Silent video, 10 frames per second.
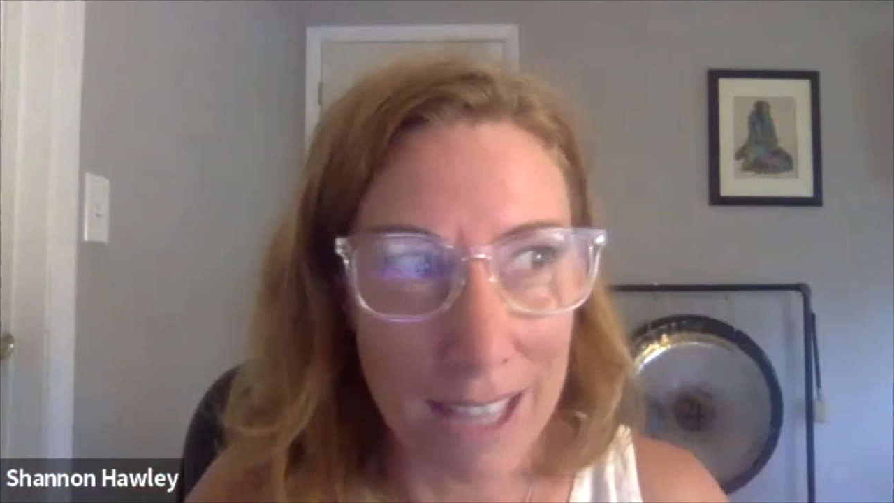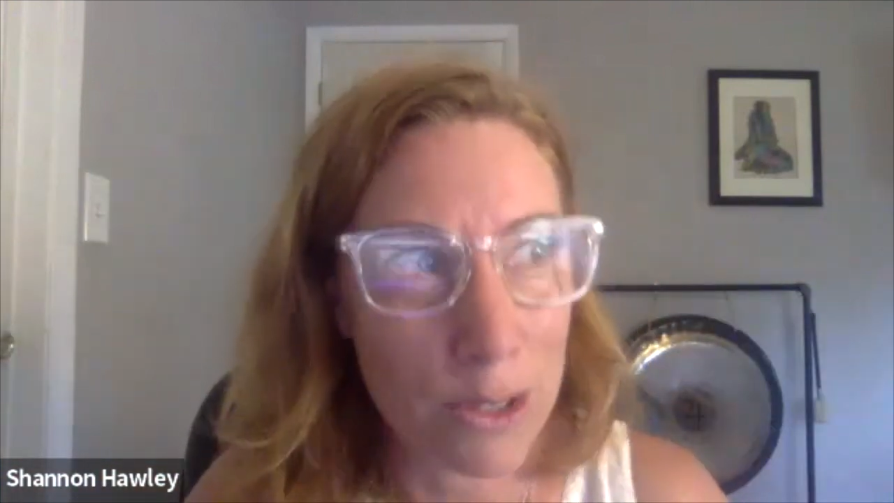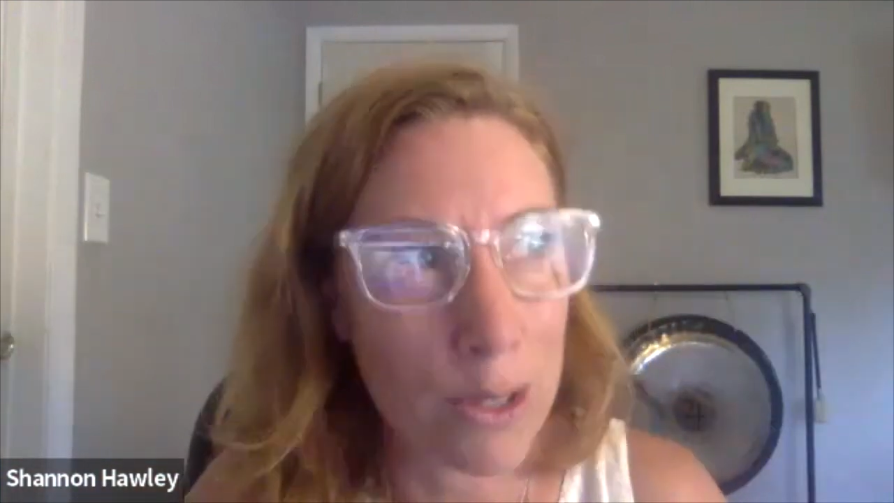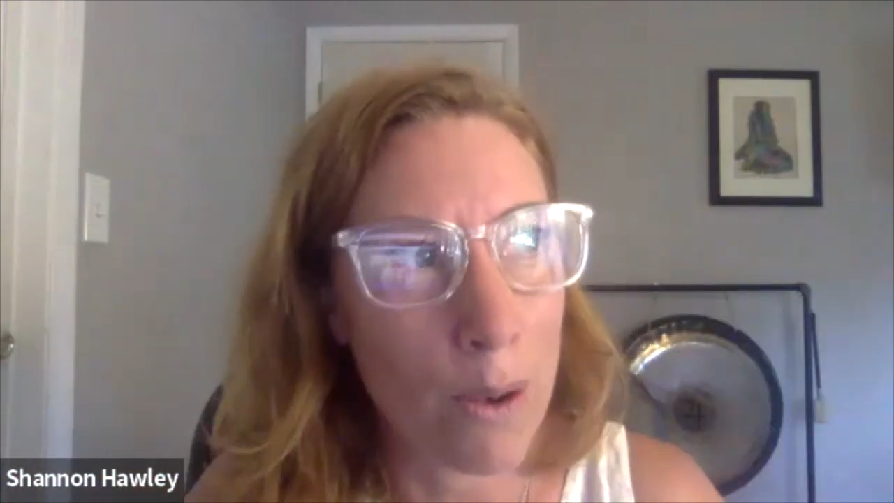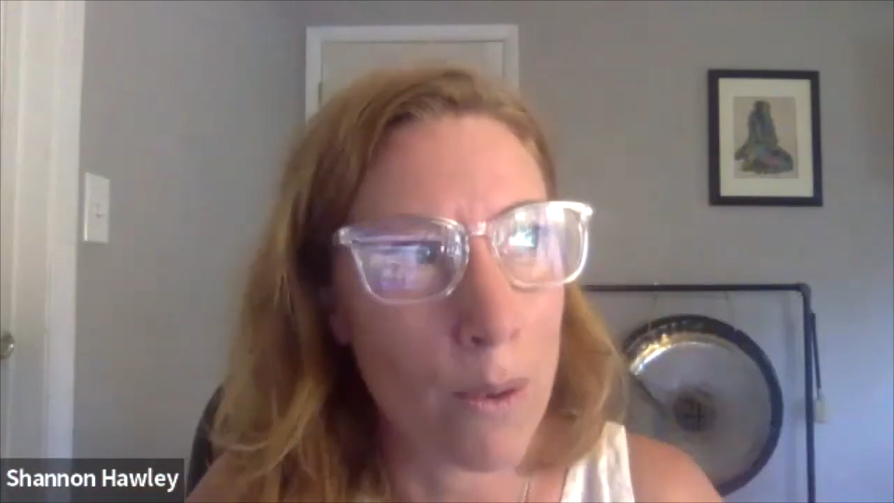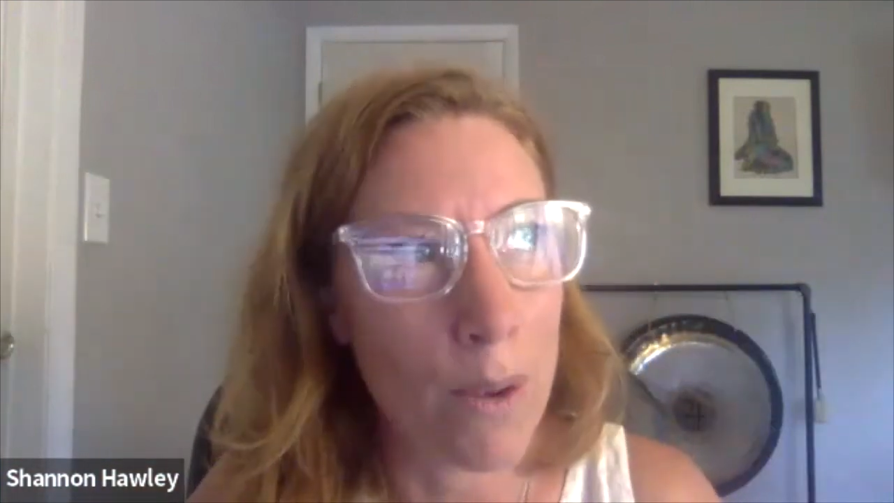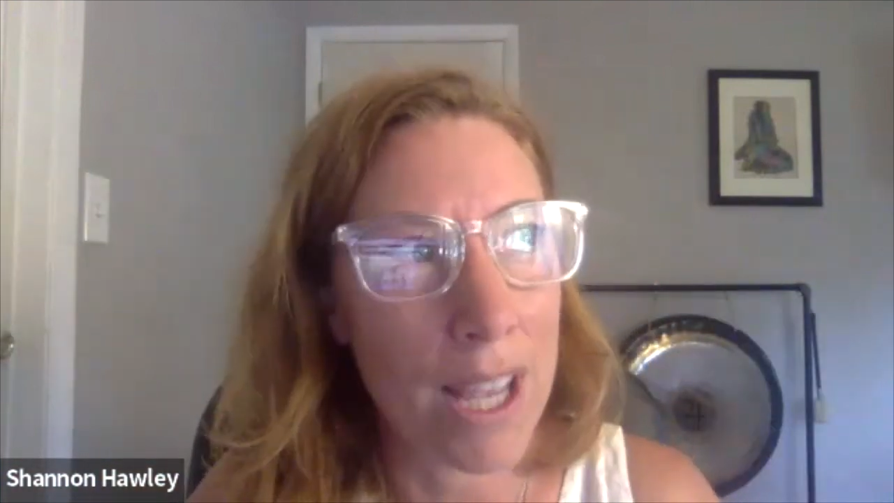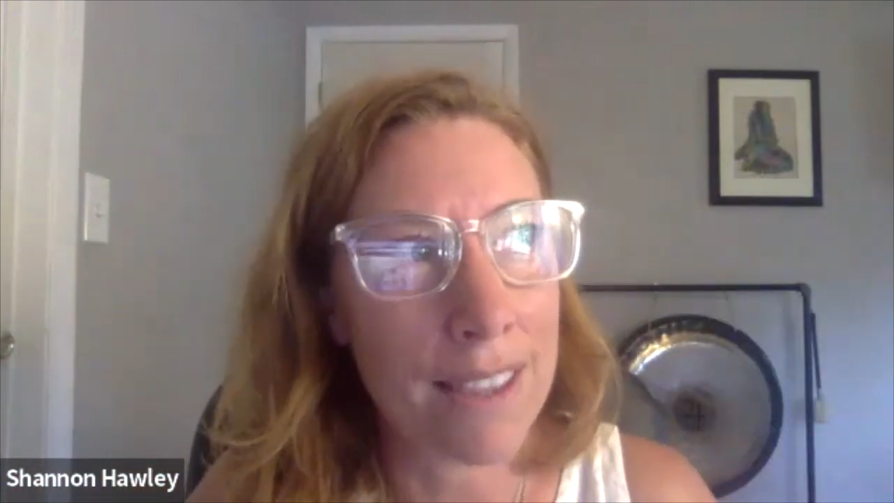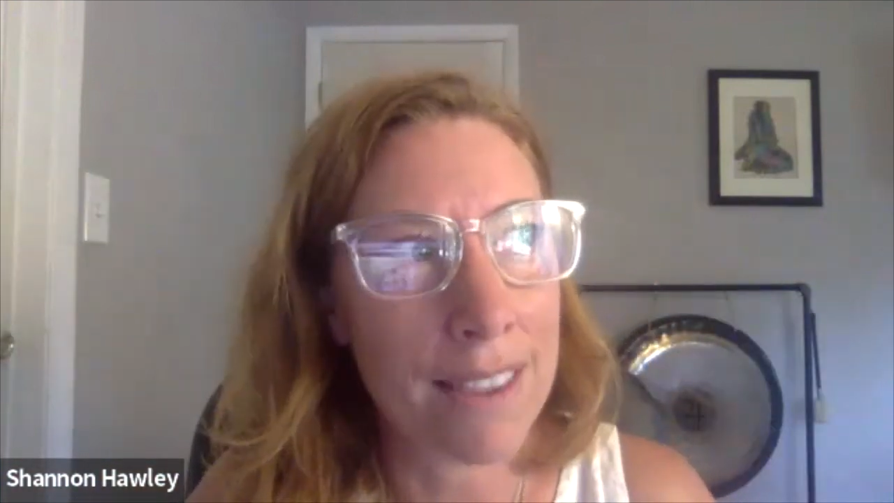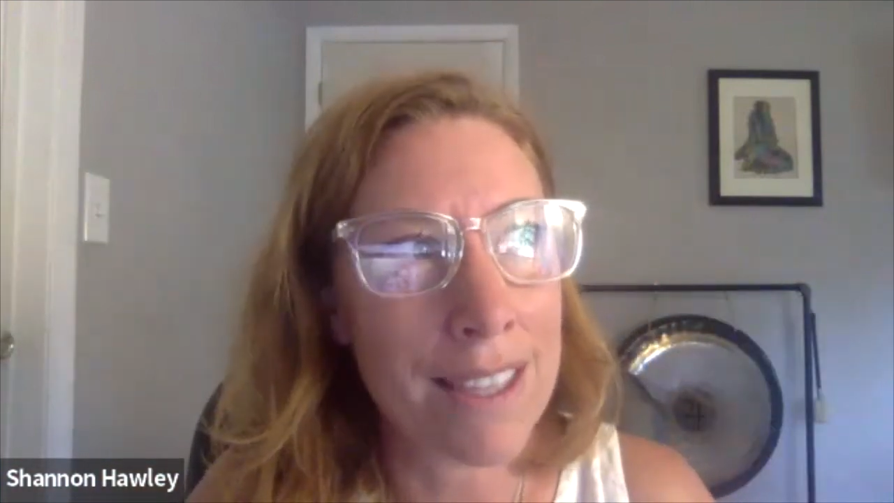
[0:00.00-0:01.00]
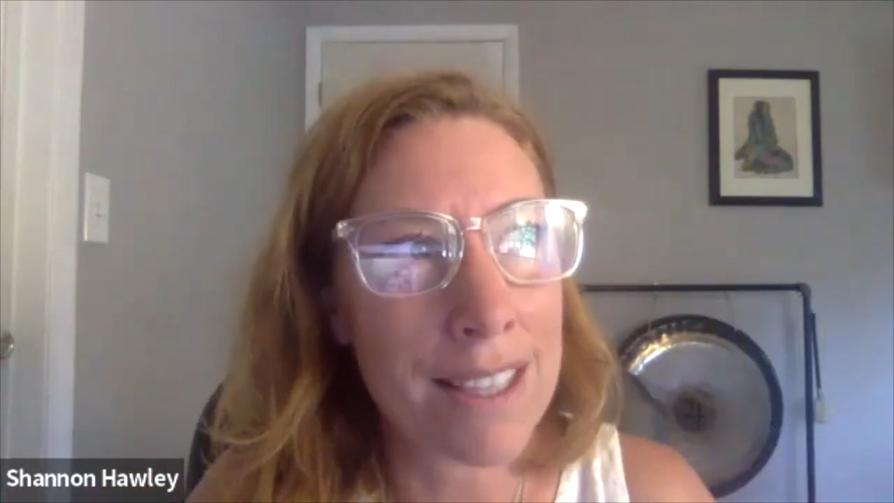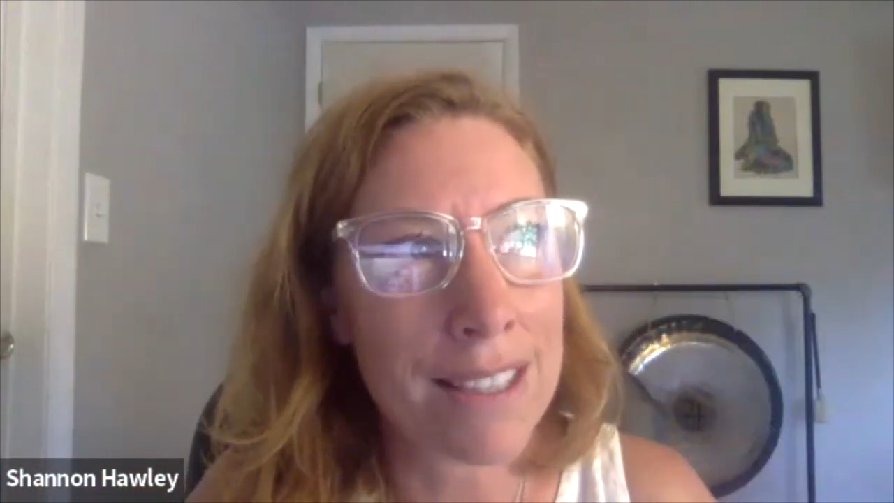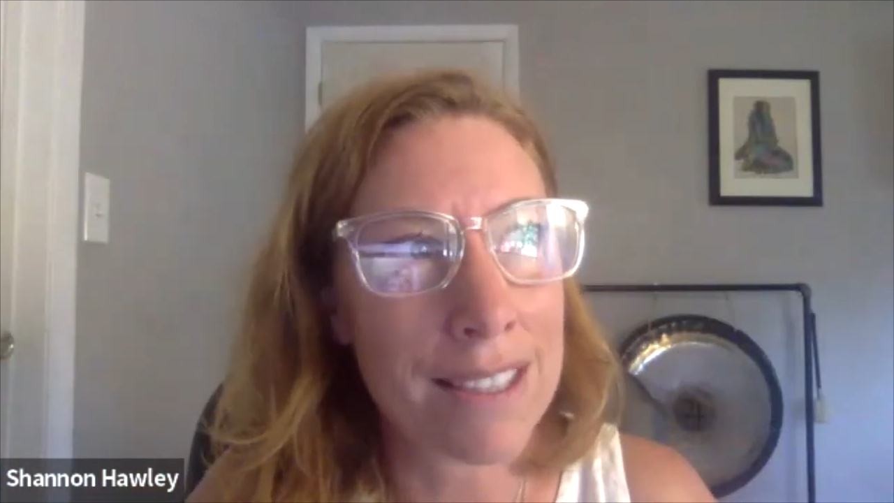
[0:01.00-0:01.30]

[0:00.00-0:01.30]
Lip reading: So the